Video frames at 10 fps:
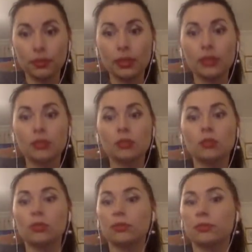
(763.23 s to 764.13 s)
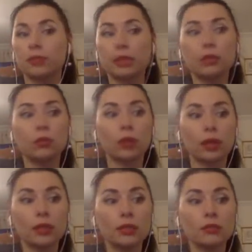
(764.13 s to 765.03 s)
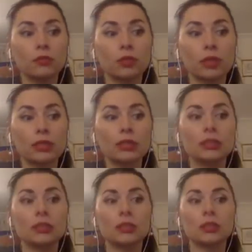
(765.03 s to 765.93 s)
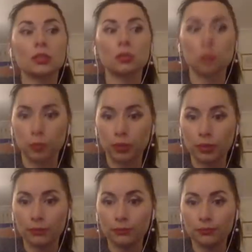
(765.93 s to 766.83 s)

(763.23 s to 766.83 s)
And they don't afraid to ask. For us, it's normally.